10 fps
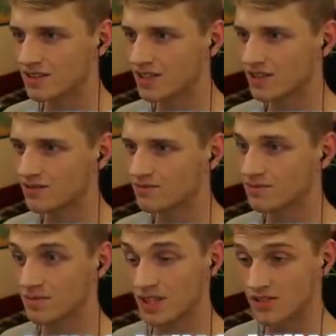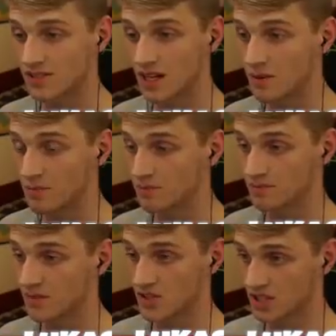No, no. They're still, I mean,
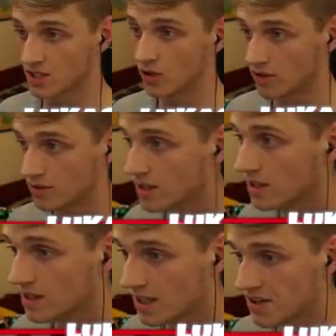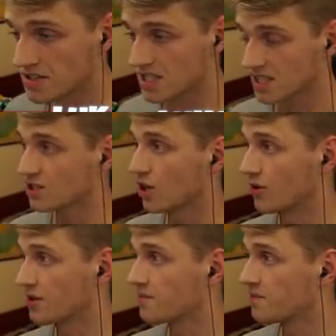they're still going. Ineos, they're still
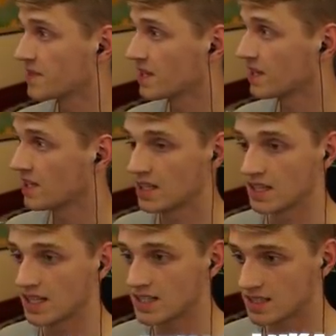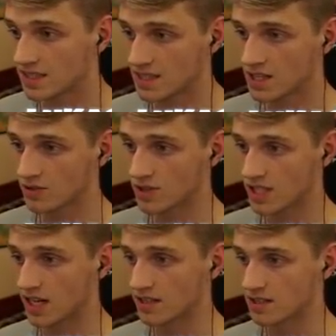going. It's, it's not a good
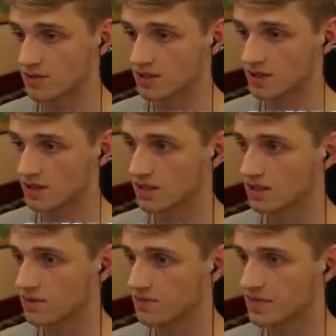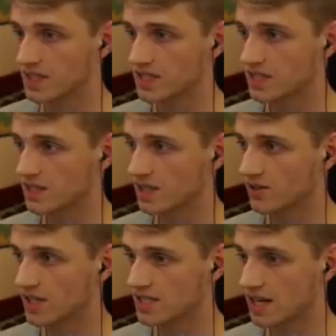sign, this, I'm not gonna lie. It's, it's not a
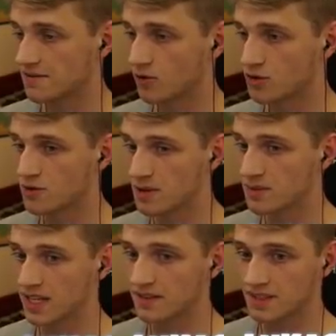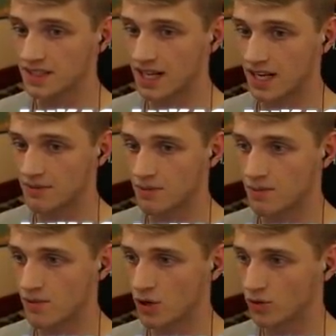great sign. 42 people left, and
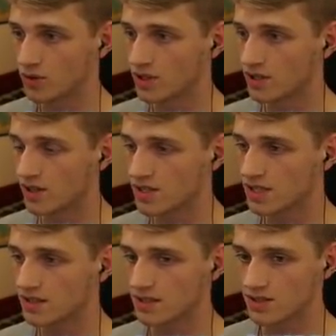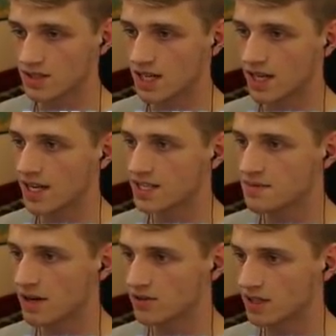bro, there's, there's an entire HC
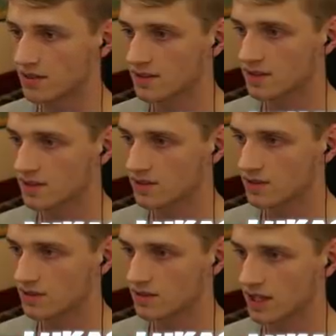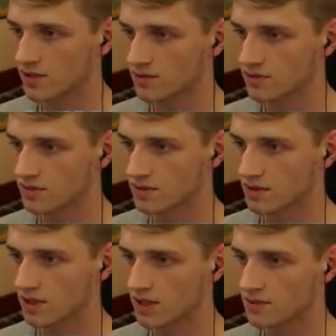Mountain left. Did, are you?
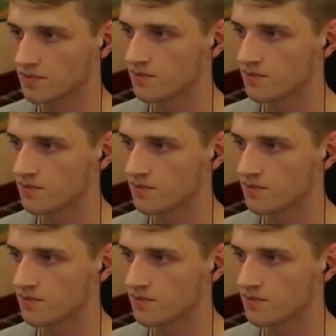Okay.